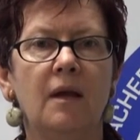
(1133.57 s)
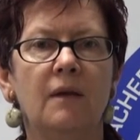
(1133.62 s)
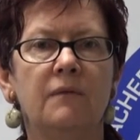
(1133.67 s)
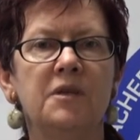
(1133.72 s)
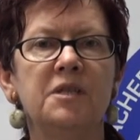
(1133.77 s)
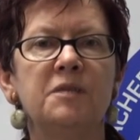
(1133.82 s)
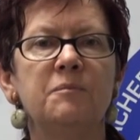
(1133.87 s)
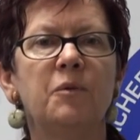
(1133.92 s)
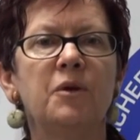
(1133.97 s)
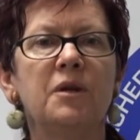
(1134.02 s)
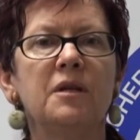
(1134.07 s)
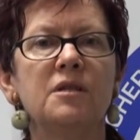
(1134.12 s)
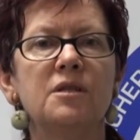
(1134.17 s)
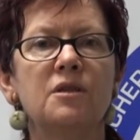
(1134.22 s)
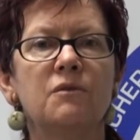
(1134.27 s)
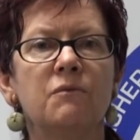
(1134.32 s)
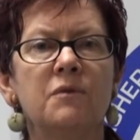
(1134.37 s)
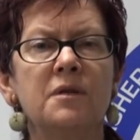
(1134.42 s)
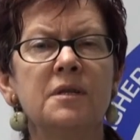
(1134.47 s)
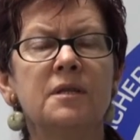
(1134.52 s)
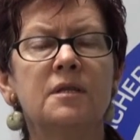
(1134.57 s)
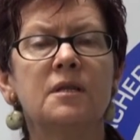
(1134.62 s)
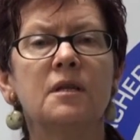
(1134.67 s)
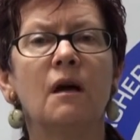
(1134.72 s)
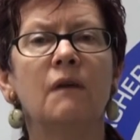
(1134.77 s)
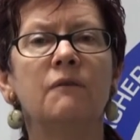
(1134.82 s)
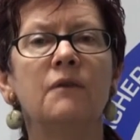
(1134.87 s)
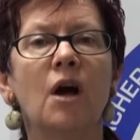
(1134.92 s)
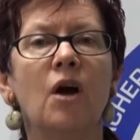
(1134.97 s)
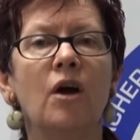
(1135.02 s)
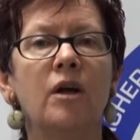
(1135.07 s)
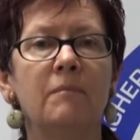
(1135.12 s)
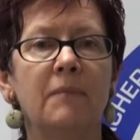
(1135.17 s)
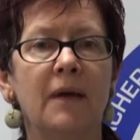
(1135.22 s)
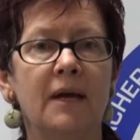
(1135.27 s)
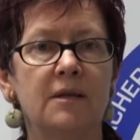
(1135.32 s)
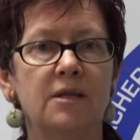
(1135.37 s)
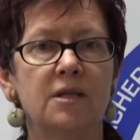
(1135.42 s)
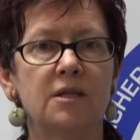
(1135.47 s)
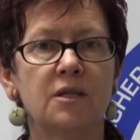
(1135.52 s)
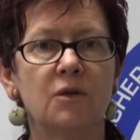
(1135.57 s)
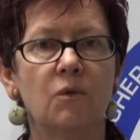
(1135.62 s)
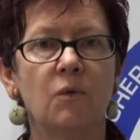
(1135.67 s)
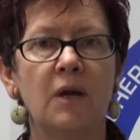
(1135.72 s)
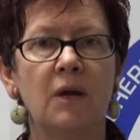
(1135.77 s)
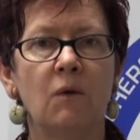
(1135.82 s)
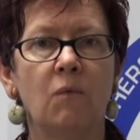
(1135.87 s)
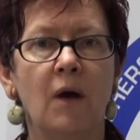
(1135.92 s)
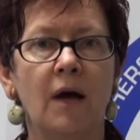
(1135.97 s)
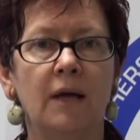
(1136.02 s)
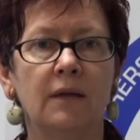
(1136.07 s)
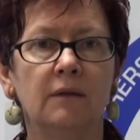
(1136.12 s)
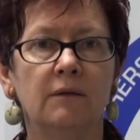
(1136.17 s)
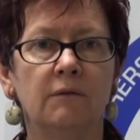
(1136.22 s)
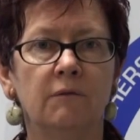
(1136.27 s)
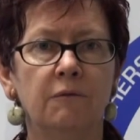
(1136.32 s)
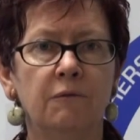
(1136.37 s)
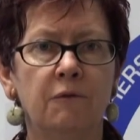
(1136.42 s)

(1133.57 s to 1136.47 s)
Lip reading: This brings the risk of going back to square one,